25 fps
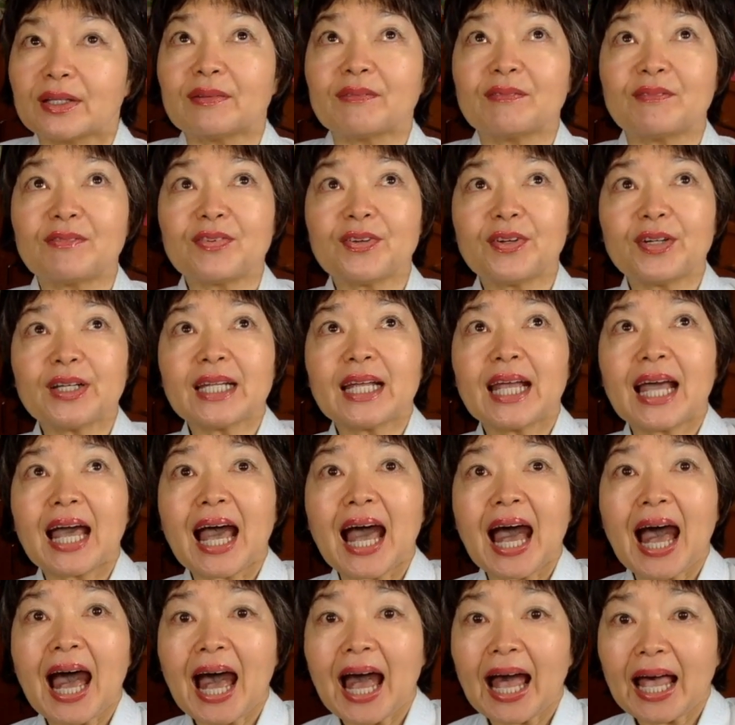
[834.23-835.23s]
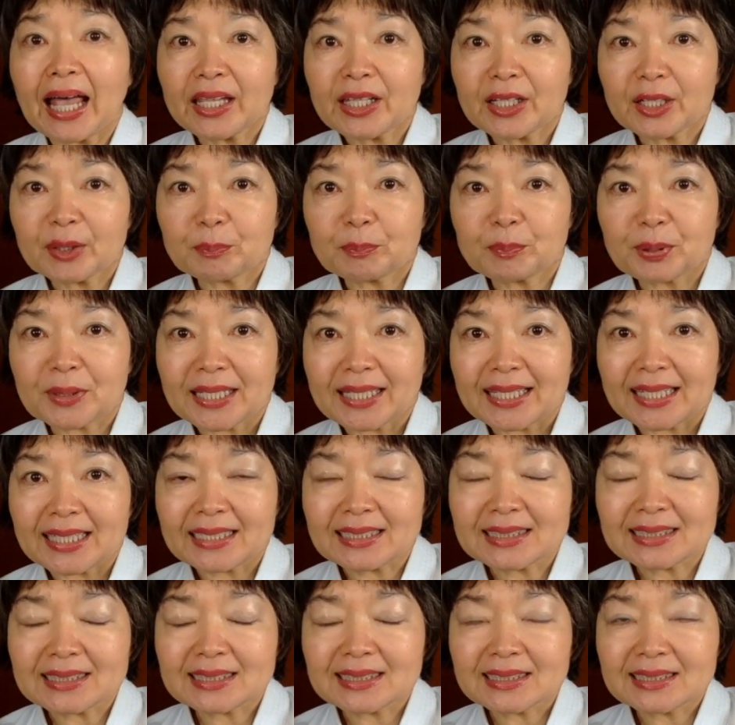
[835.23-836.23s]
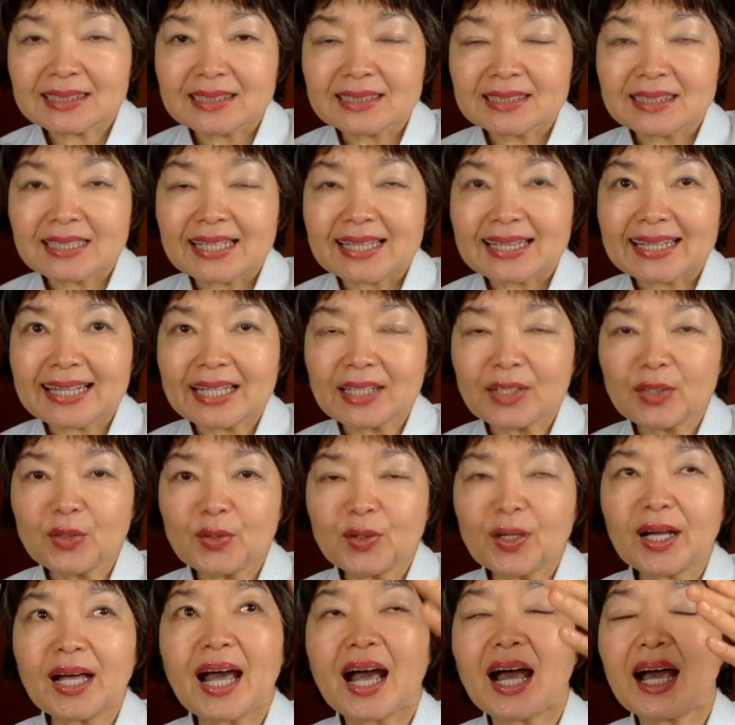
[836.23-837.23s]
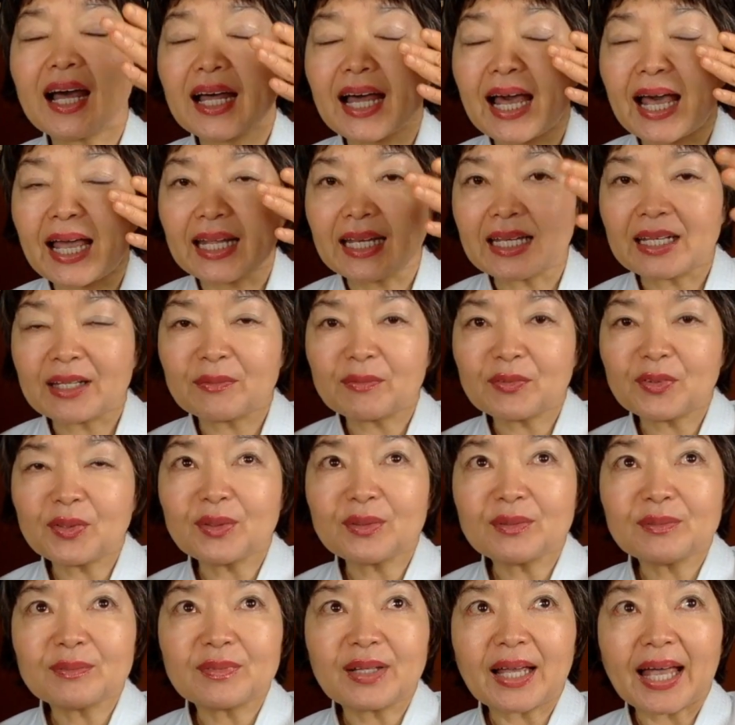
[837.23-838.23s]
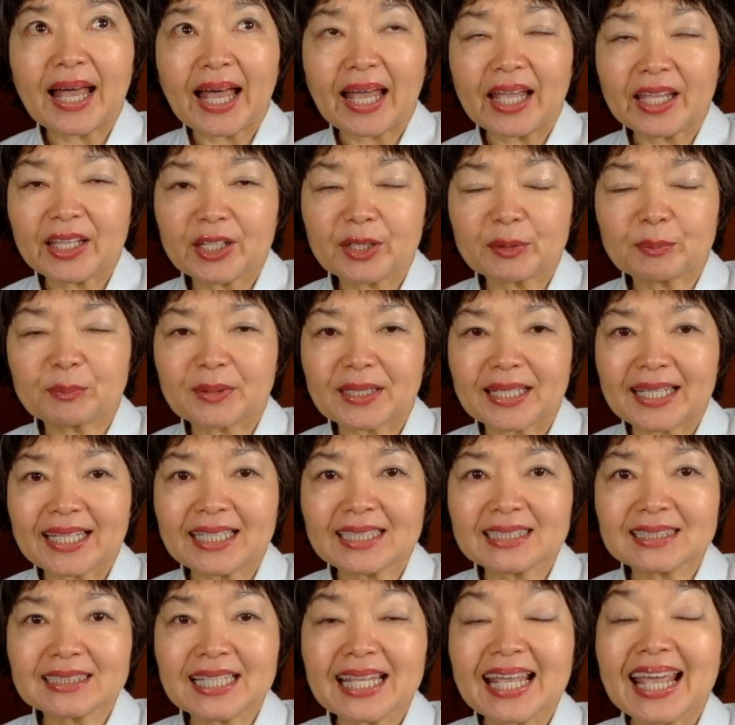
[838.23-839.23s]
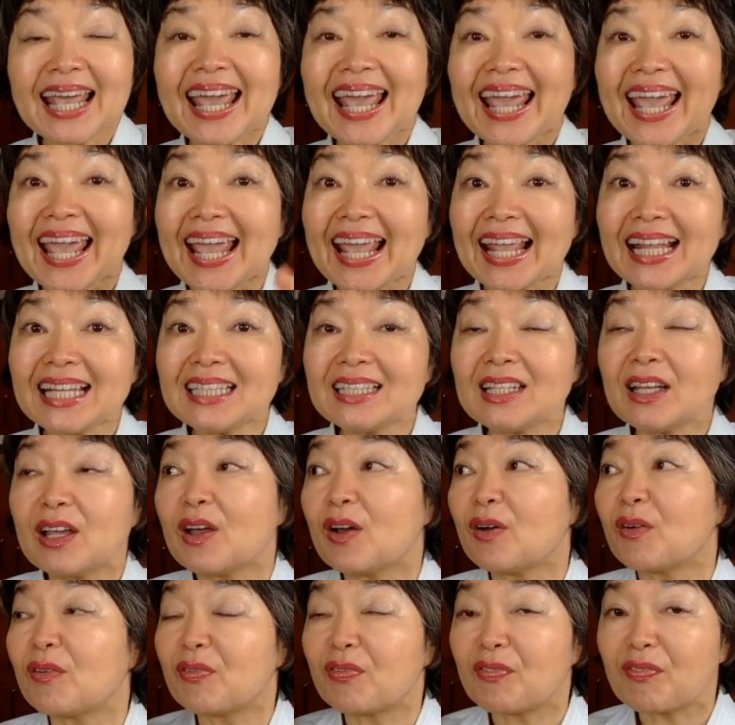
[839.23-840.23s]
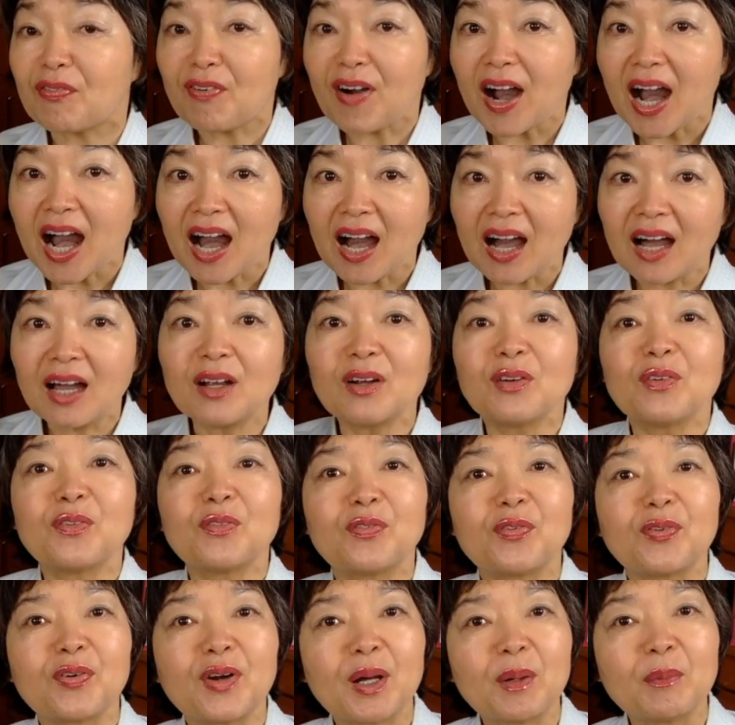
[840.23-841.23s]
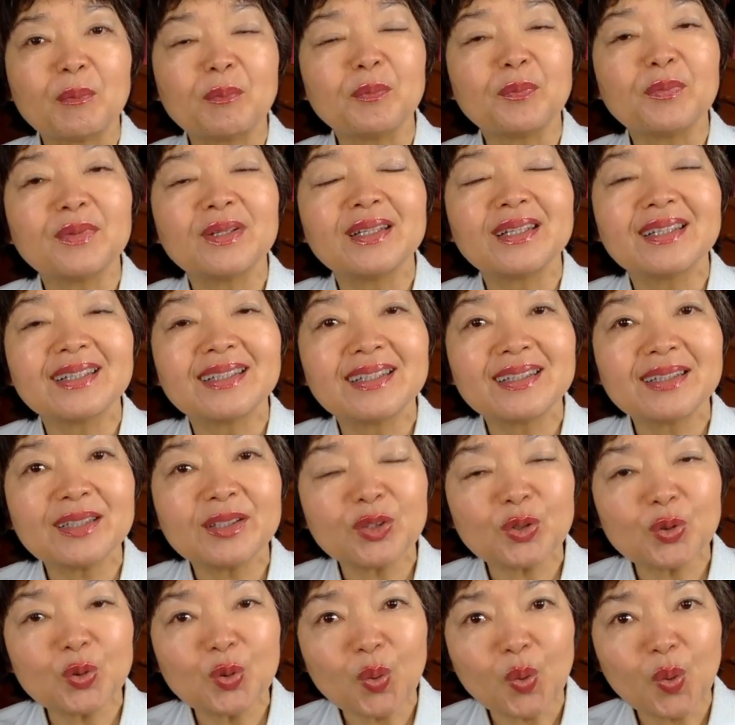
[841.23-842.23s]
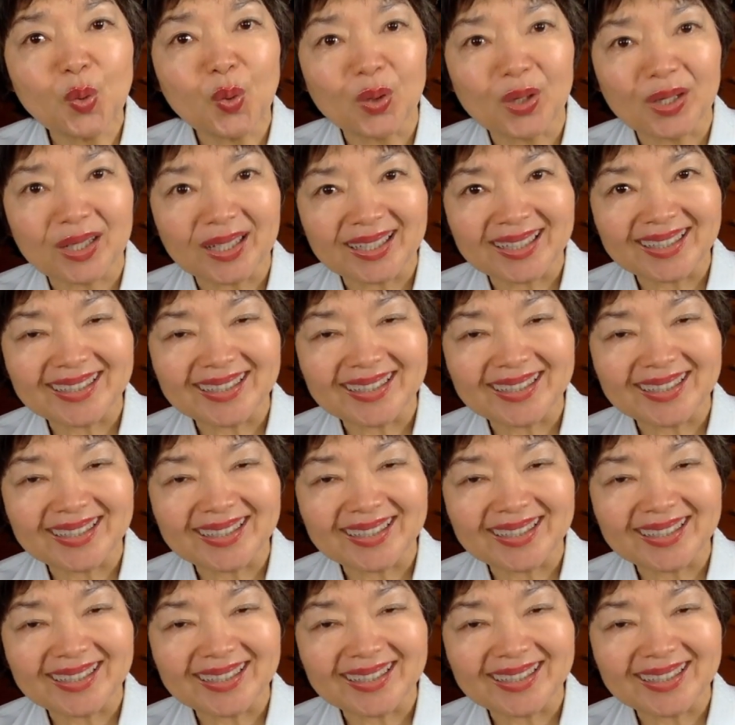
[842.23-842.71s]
very higher place than your eye level, higher place, and far from the door.